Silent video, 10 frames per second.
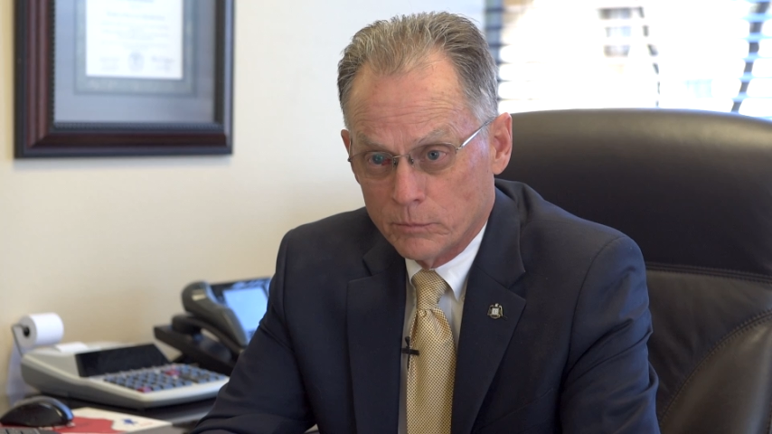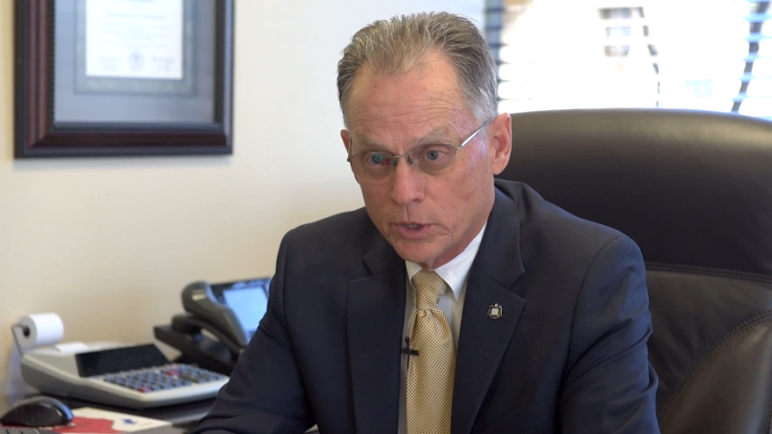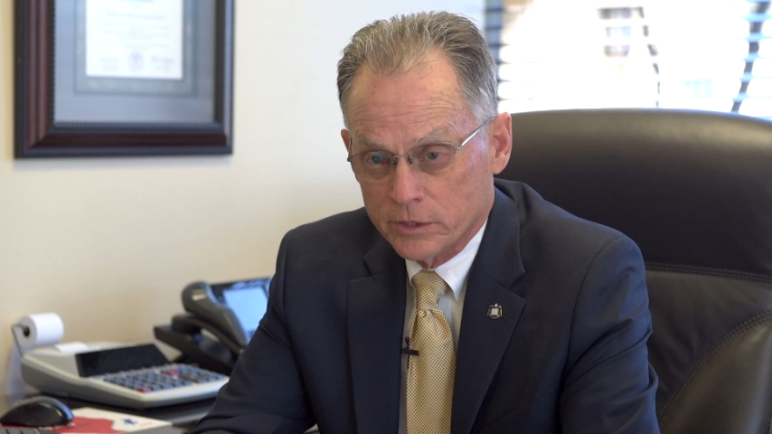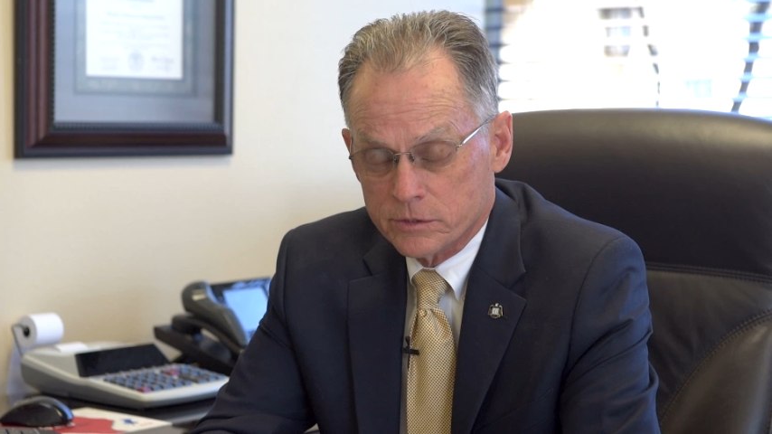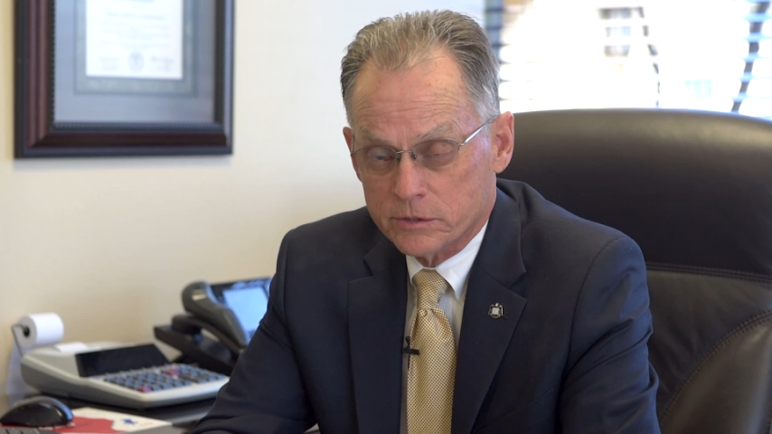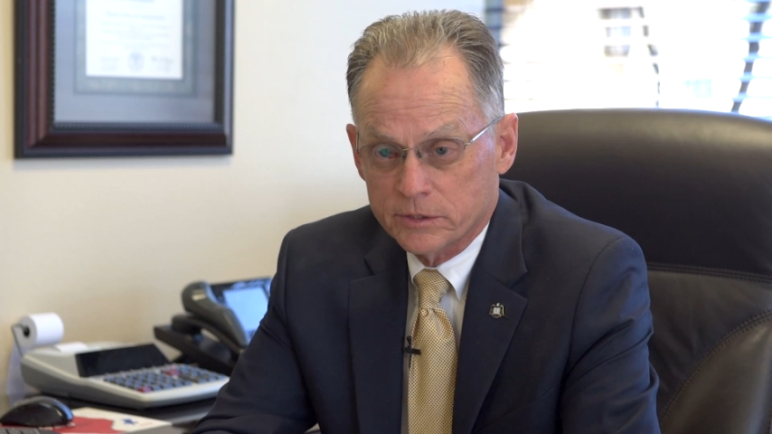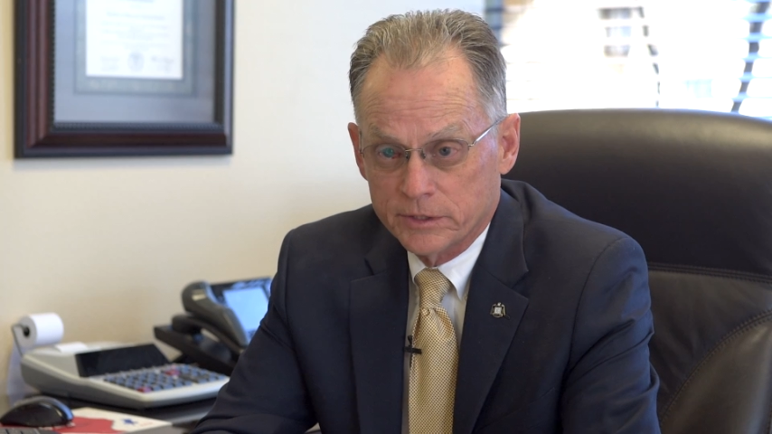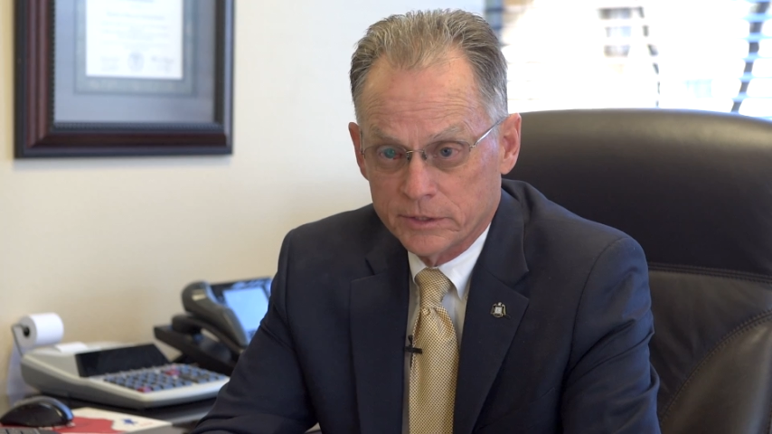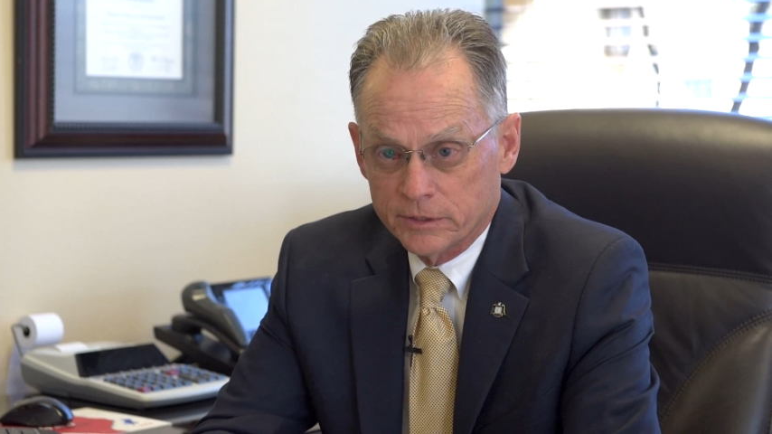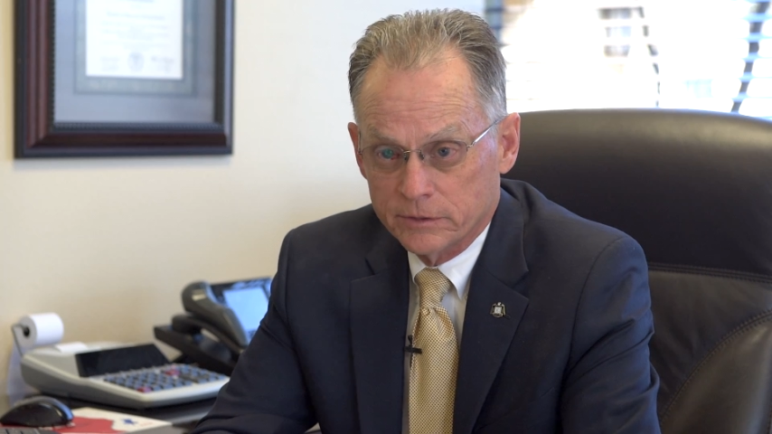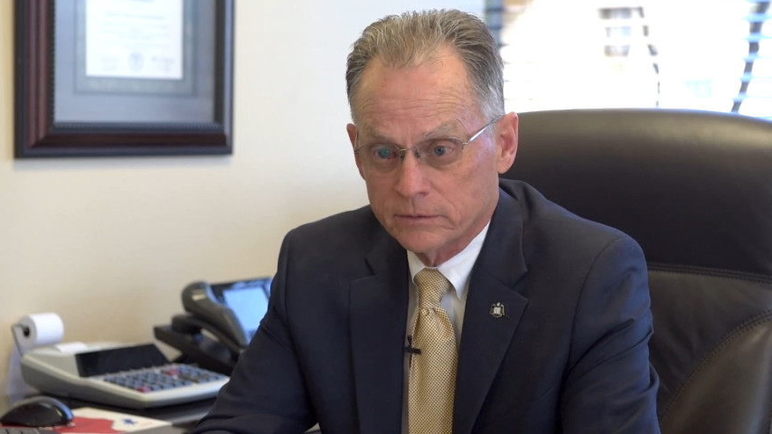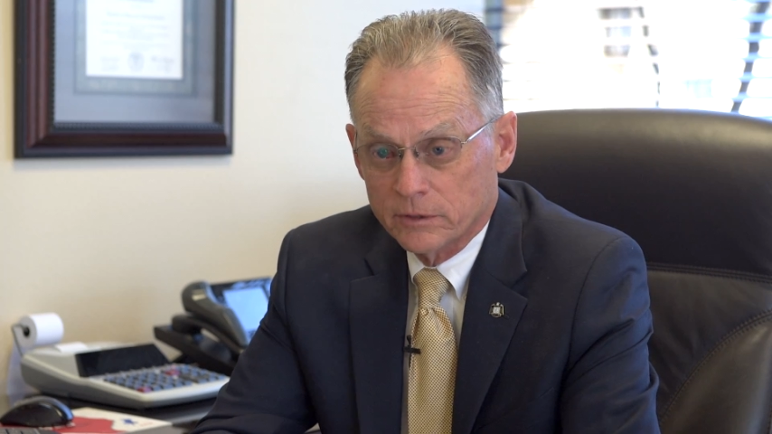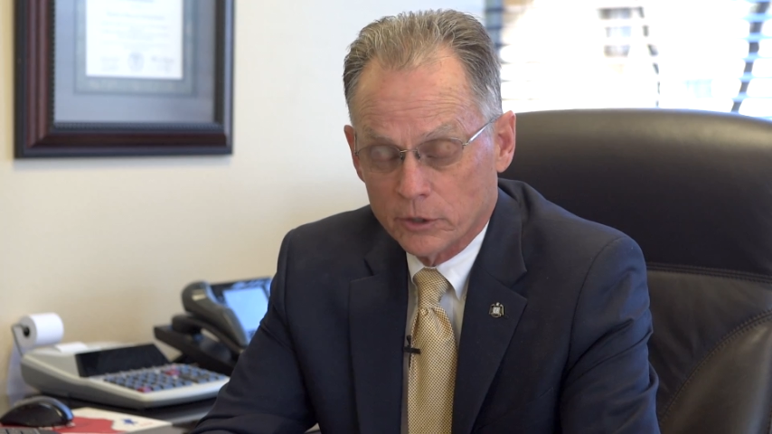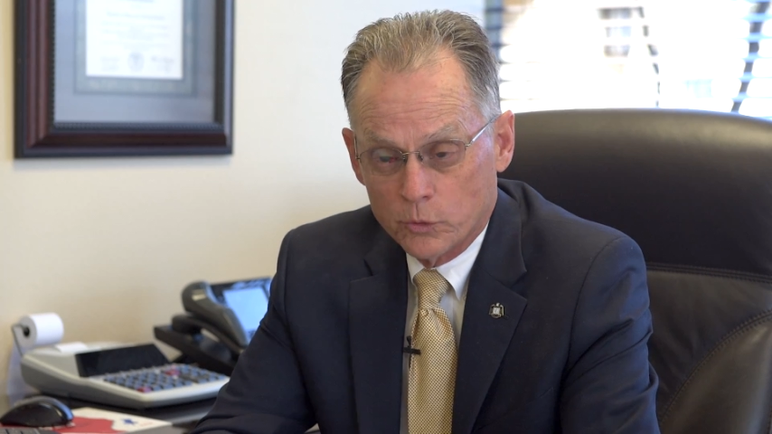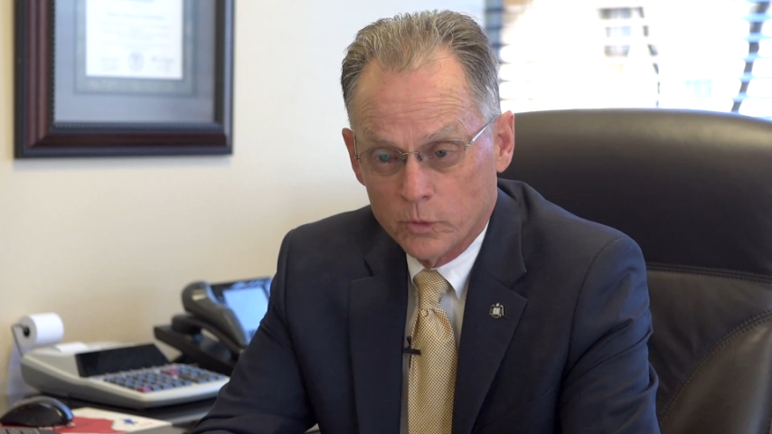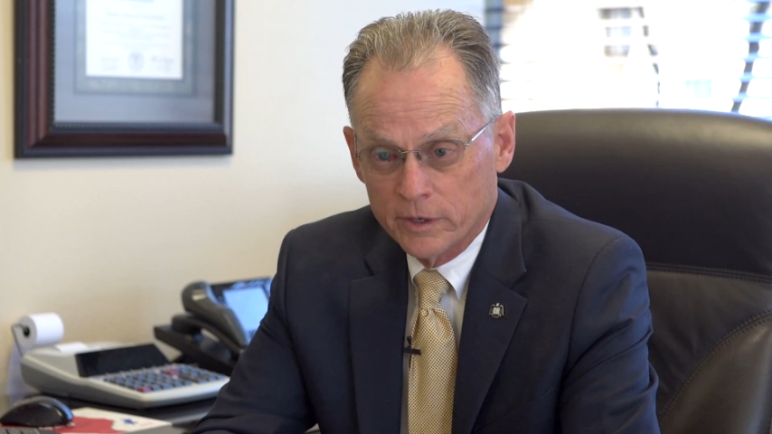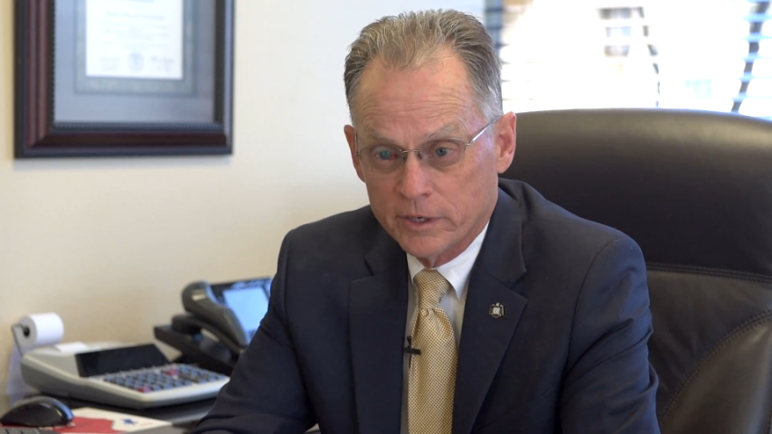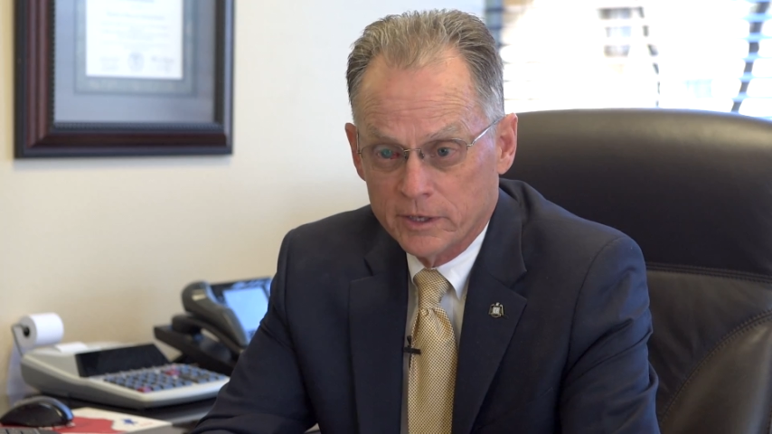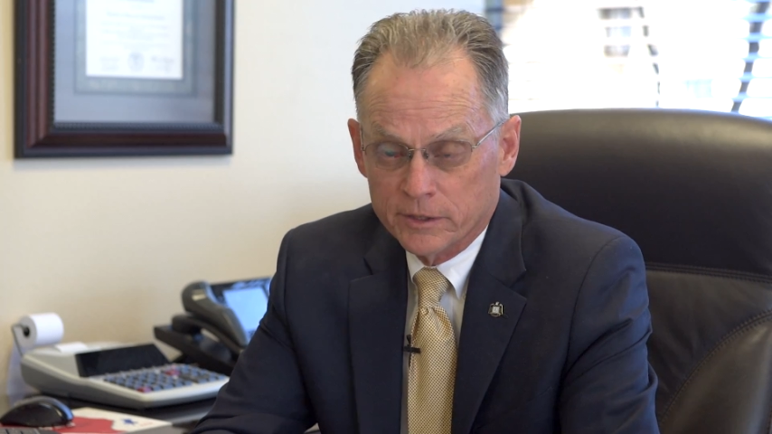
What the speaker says: months in liquidity.